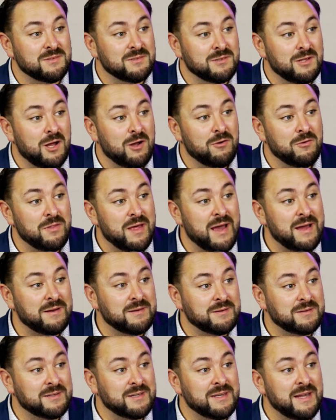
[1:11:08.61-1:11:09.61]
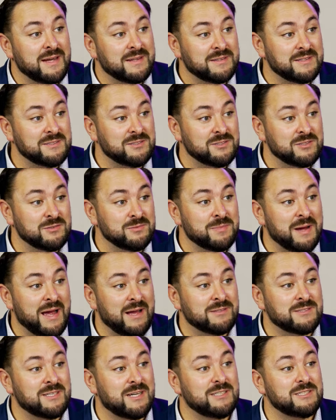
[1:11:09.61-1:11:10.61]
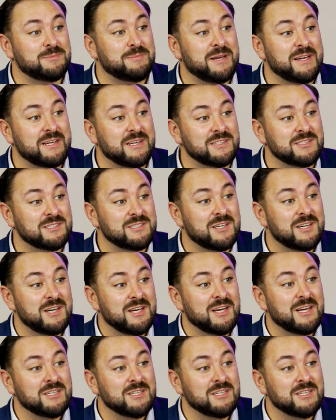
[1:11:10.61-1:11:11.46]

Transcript: low that connected to my outside spigots.